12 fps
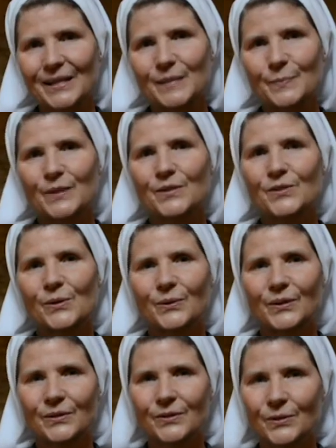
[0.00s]
has been so
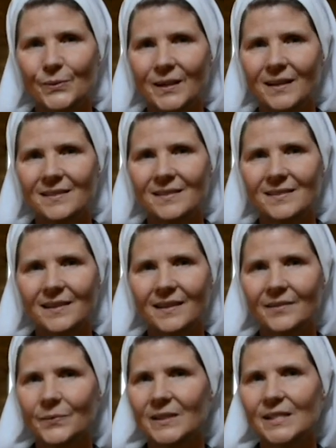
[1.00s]
good to us, and
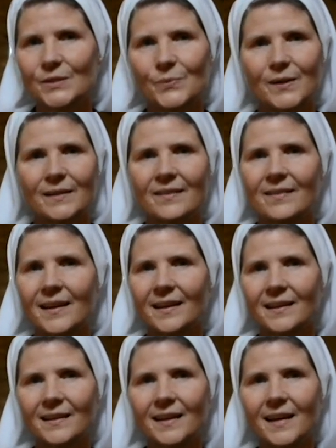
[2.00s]
we just want to
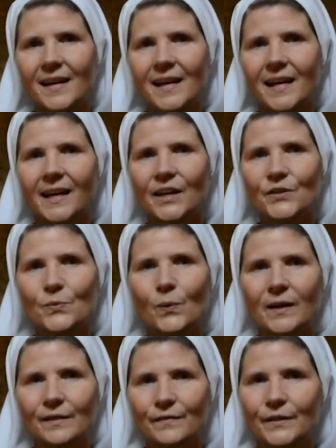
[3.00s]
thank each
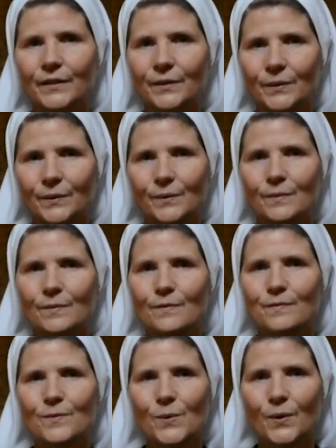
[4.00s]
one of you
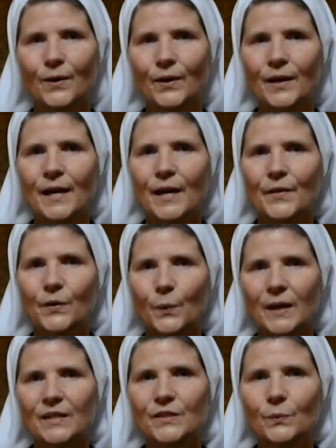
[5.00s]
for the
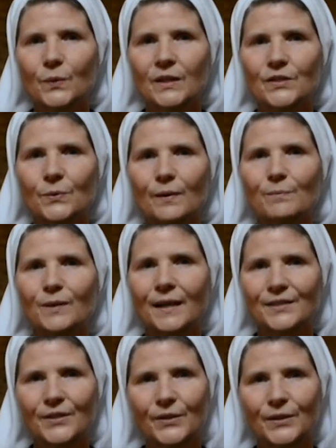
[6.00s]
ways in which you have
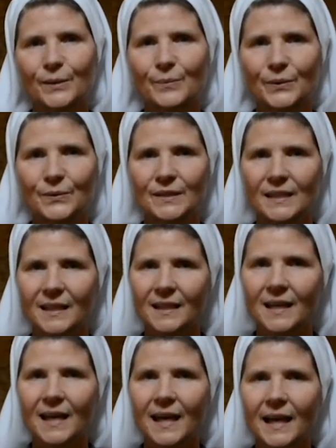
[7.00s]
blessed our community,
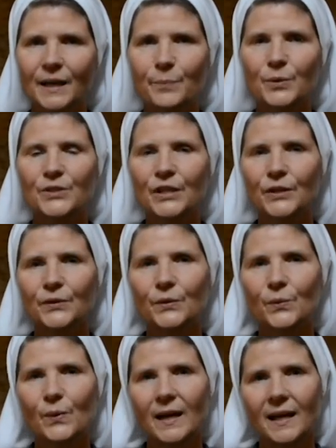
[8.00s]
and a particular
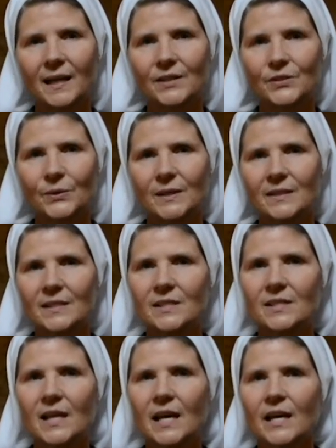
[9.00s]
way during
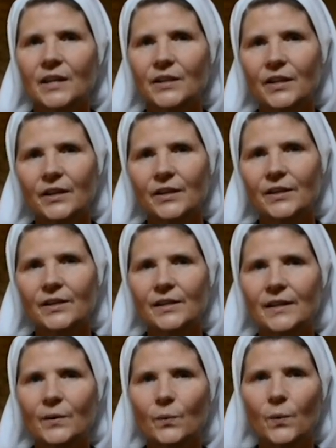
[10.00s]
this year
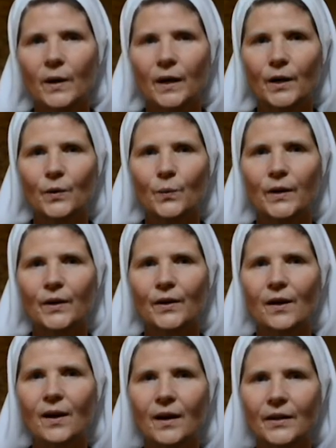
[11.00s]
where we're
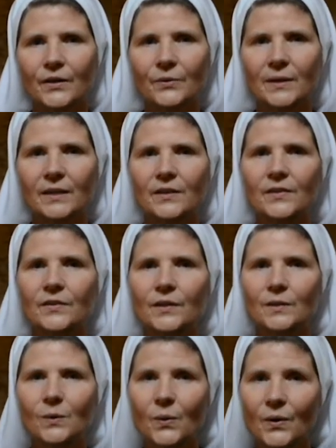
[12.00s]
honoring the
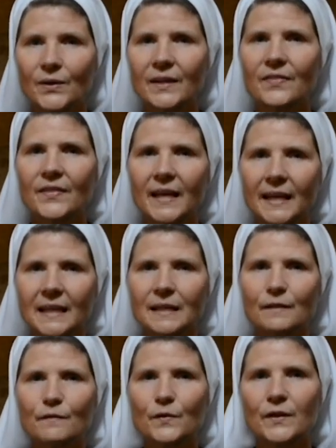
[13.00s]
Lord and thanking
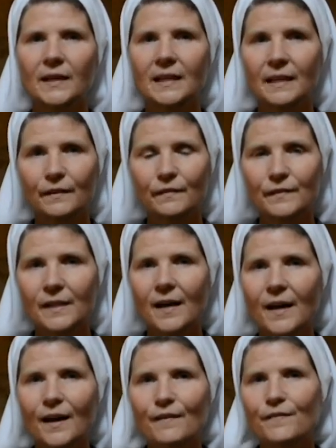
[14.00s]
Him for the gift
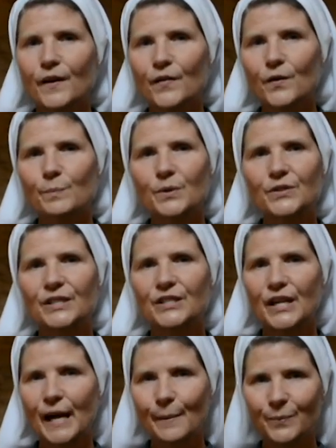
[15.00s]
of Father of Mercy
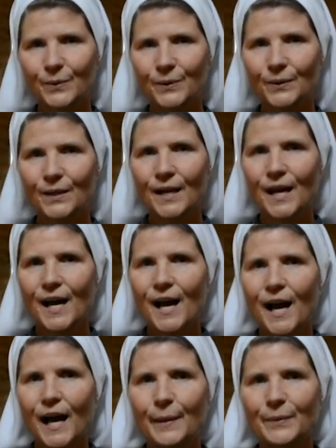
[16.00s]
Chapel.
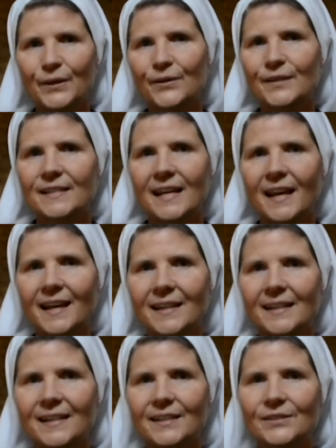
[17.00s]
I'm here
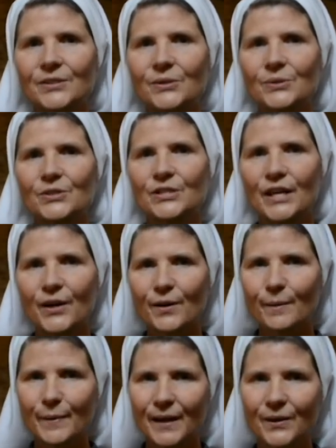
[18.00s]
today to
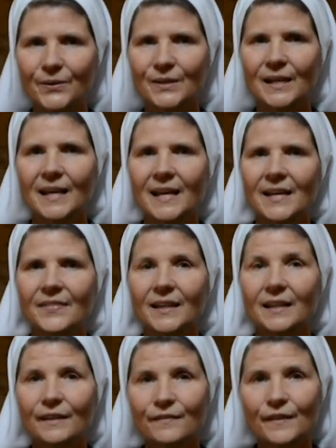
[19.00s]
share about the
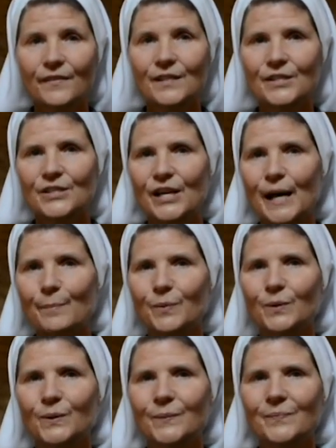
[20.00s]
gift of this
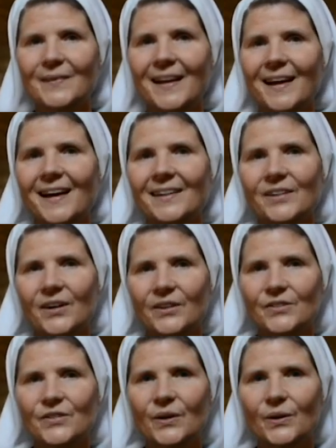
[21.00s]
chapel and
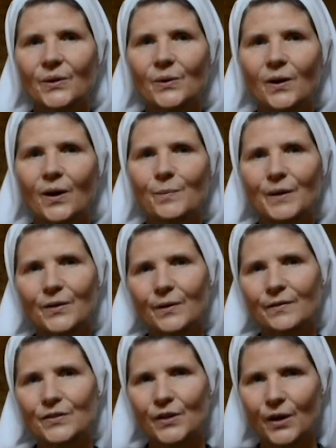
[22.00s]
also our Mother
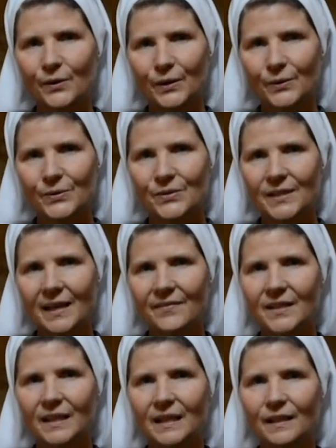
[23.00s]
of Sorrows and
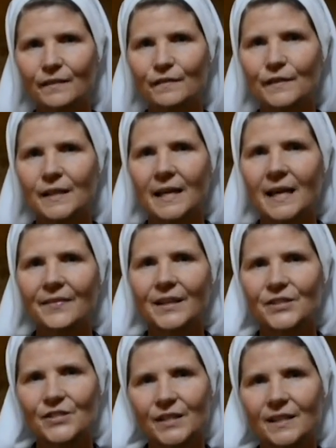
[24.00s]
the gift
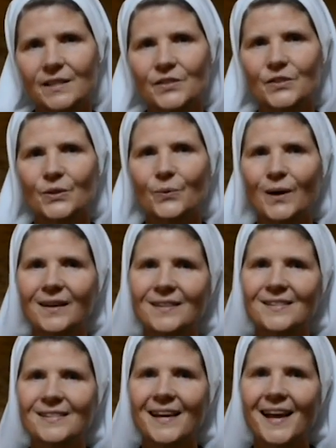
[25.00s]
that she is to
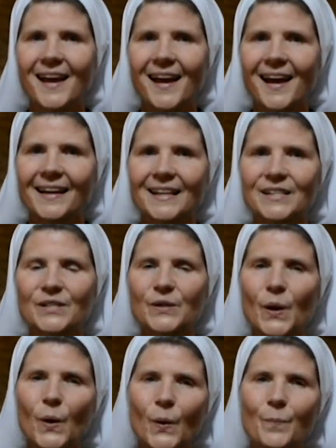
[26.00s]
us. And I just
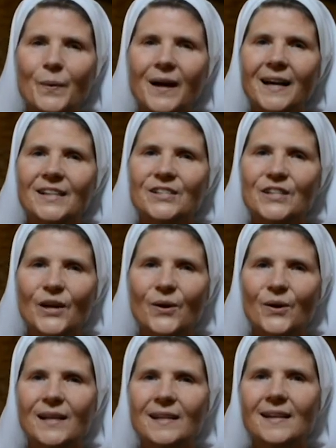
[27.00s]
hope by
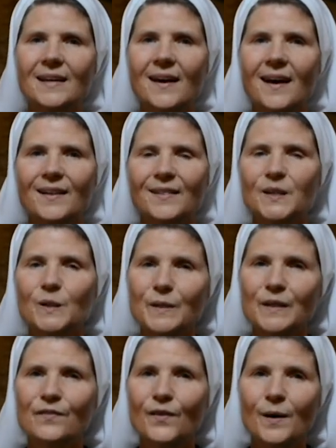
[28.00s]
sharing a little bit
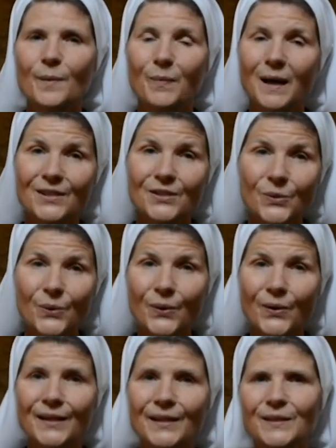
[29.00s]
of my
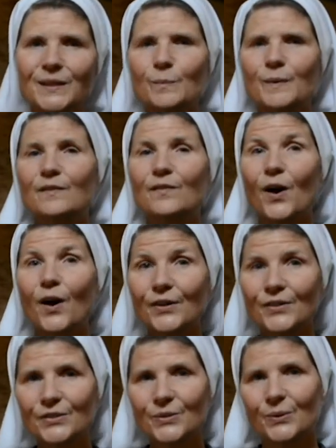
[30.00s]
story and a little bit of our
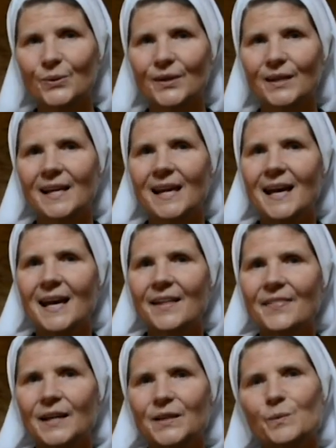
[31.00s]
story
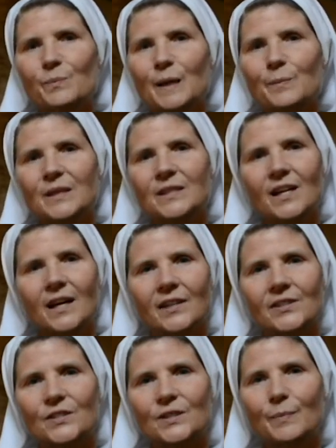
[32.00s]
that you might be
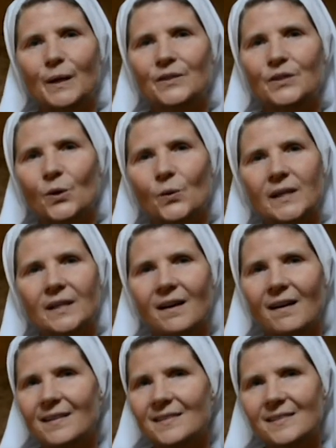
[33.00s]
touched by knowing
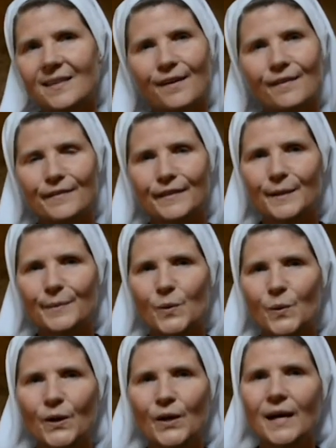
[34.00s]
God's love in a
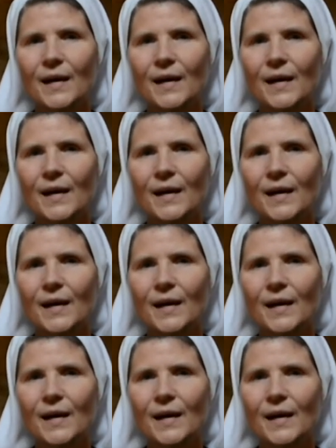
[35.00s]
more